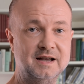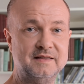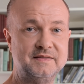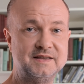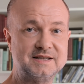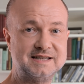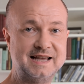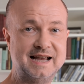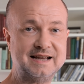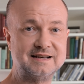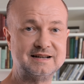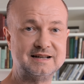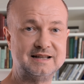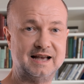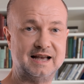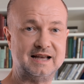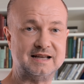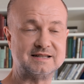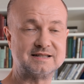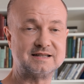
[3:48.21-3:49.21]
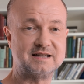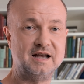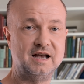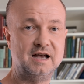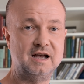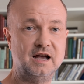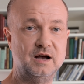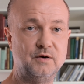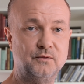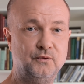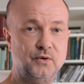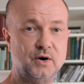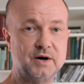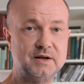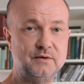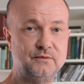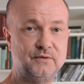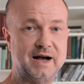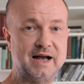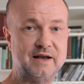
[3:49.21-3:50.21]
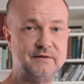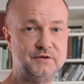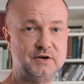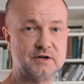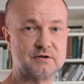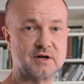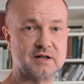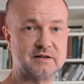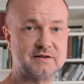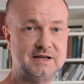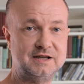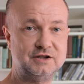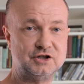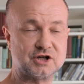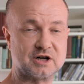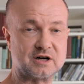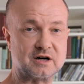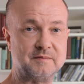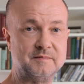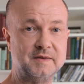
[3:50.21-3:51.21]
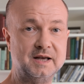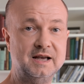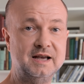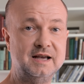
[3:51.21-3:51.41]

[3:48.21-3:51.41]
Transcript: The second case, a 45-year-old teacher,